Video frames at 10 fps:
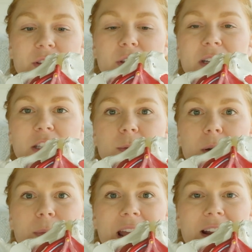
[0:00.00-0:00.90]
you need to
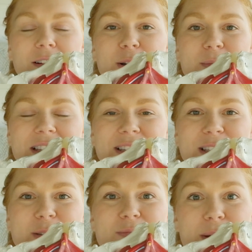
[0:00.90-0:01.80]
prepare your muscles
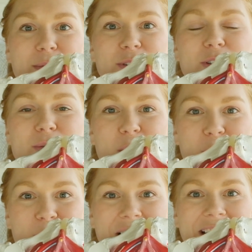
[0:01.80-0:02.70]
to be able to
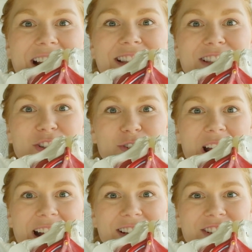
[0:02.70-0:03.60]
open and
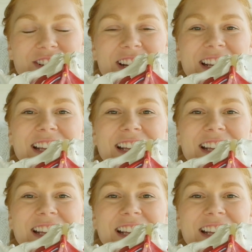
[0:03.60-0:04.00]
stretch.